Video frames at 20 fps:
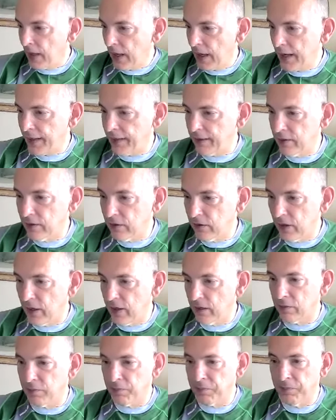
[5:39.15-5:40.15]
and
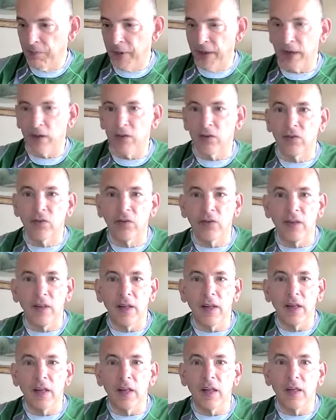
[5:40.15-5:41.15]
it makes
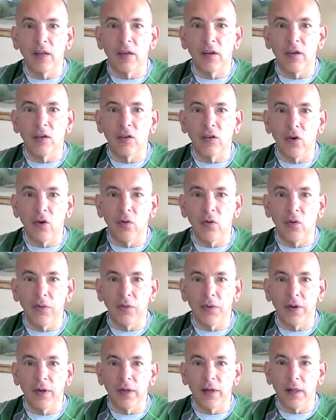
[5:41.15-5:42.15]
the
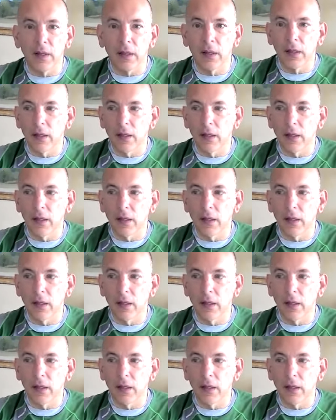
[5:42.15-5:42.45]
shoulder